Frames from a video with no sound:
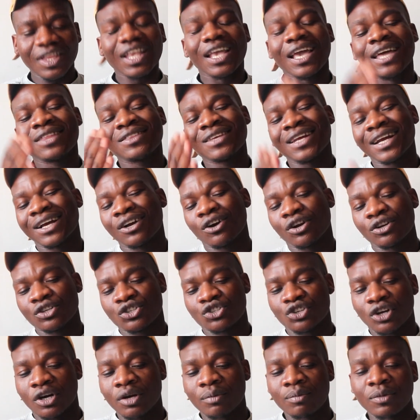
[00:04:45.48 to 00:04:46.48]
And then I got a
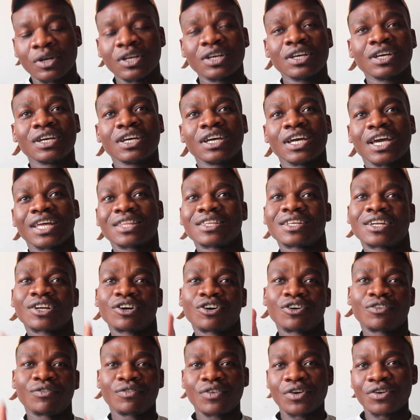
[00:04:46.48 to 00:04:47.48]
job, and then I
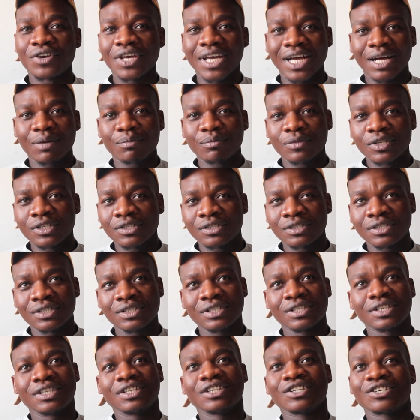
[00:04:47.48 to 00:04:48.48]
got very humbled,
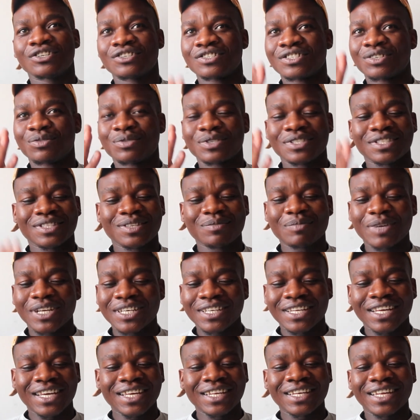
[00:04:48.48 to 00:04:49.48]
because it was the
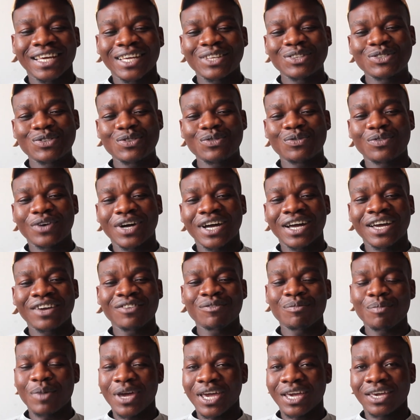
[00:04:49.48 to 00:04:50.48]
mundane 9 to
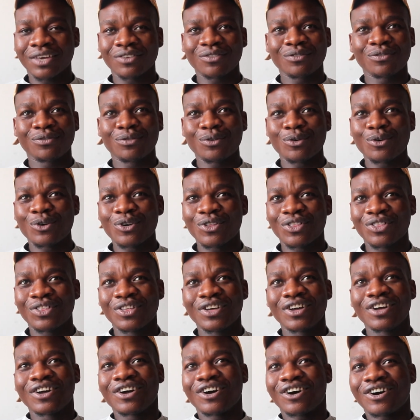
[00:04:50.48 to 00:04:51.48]
5 back and
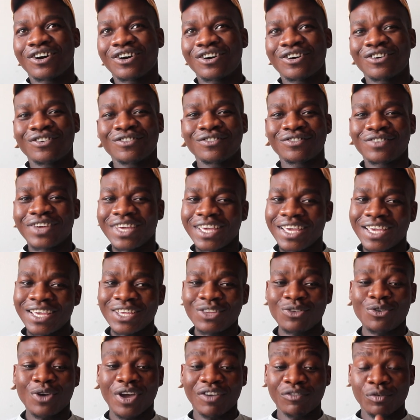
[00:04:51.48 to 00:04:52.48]
forth of,
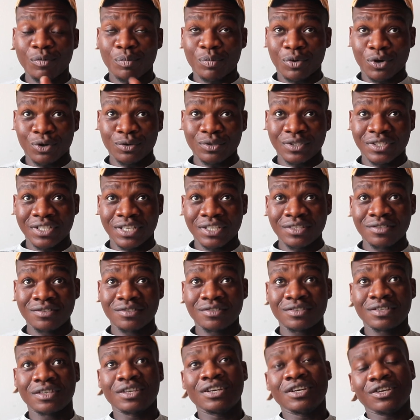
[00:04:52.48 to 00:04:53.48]
hey, you have a
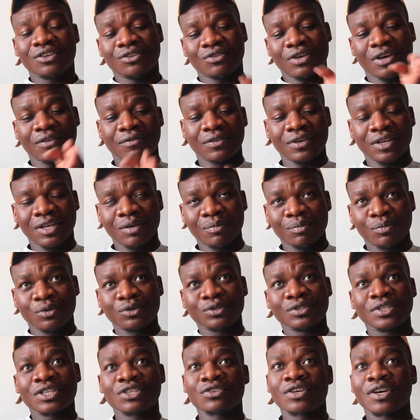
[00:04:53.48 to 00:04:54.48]
process, you have an
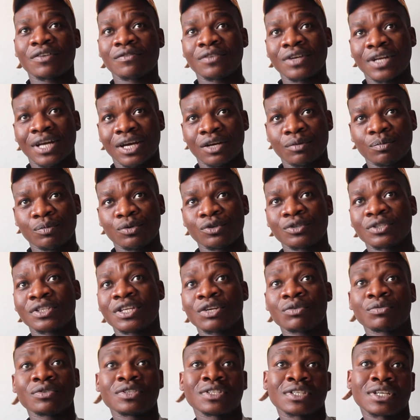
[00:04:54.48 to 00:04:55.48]
input and you have an output,
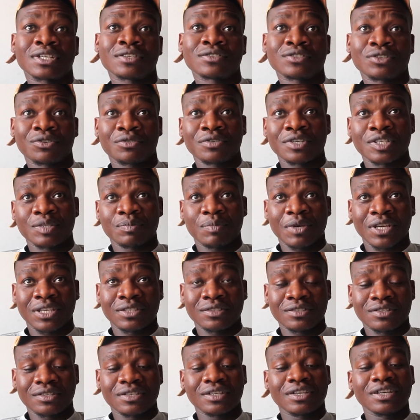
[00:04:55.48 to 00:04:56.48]
and results are
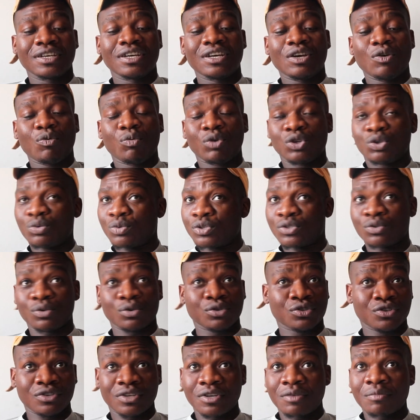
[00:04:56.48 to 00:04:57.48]
expected, which was
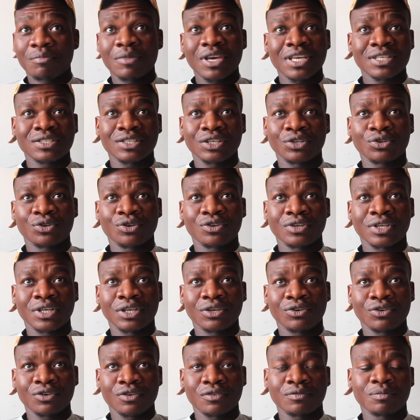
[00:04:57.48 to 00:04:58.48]
also an amazing learning
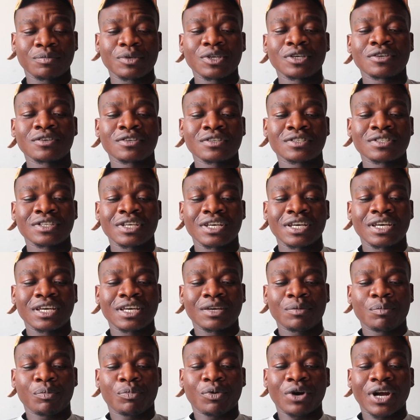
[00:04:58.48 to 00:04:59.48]
curve, because
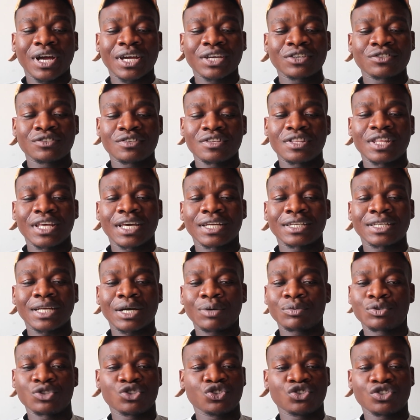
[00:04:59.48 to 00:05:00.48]
prior to that, I
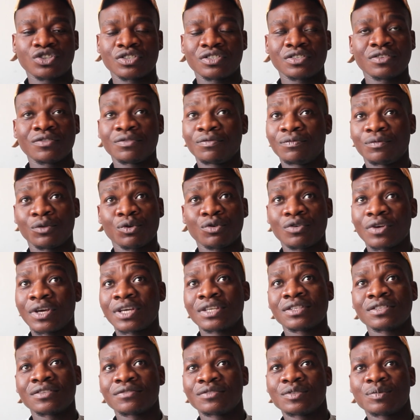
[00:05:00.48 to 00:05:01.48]
was just a
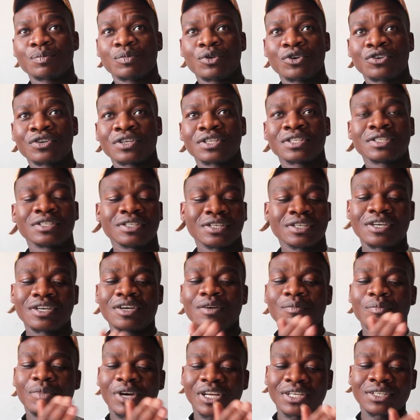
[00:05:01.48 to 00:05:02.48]
creative spirit.
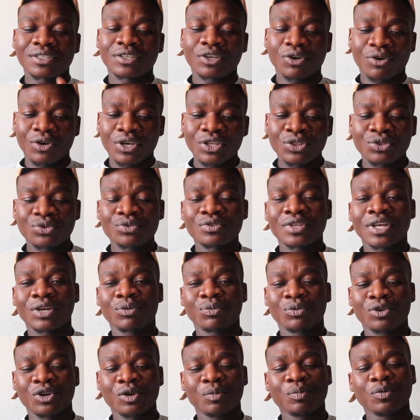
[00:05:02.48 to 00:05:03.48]
But going through that
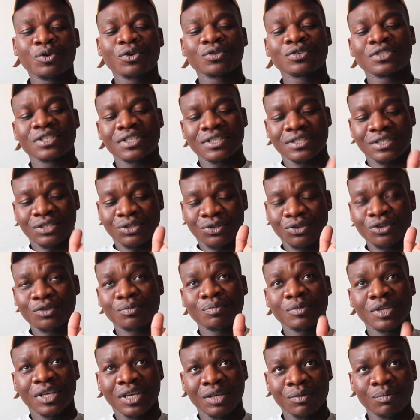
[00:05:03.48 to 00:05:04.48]
work process, it taught
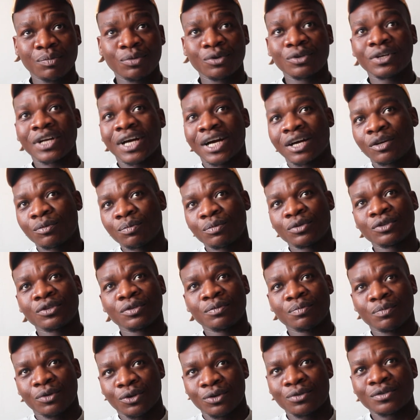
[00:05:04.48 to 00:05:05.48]
me input,
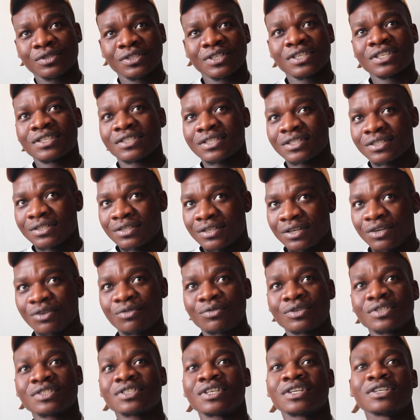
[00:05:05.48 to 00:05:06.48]
output, process,
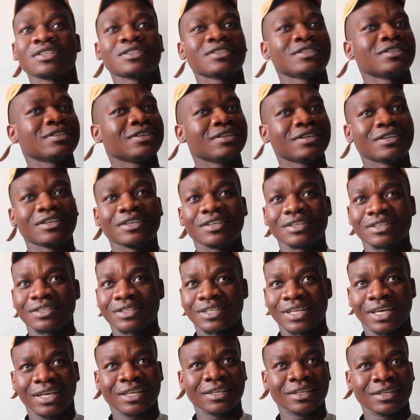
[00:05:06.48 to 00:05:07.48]
result,
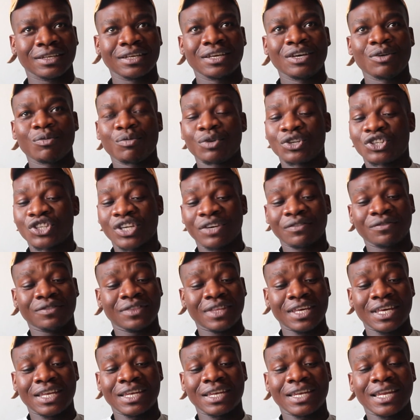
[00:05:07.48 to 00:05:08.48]
done. Which I've
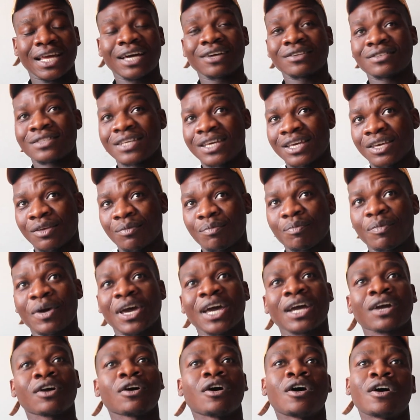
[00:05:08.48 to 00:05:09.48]
then now taken
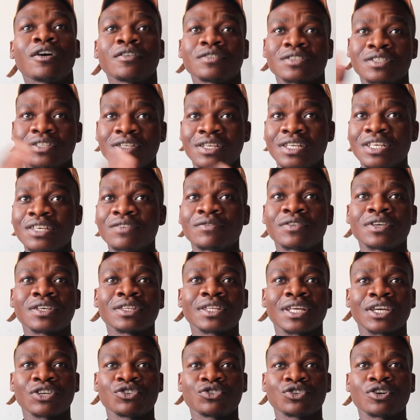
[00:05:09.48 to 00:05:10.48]
back after leaving
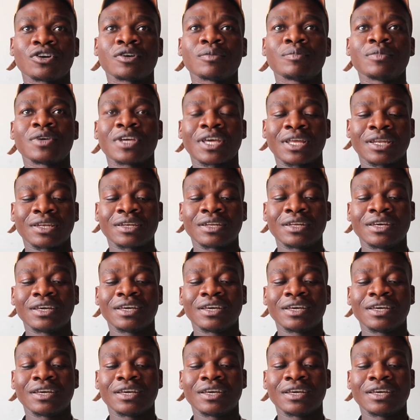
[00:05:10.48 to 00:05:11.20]
that job, and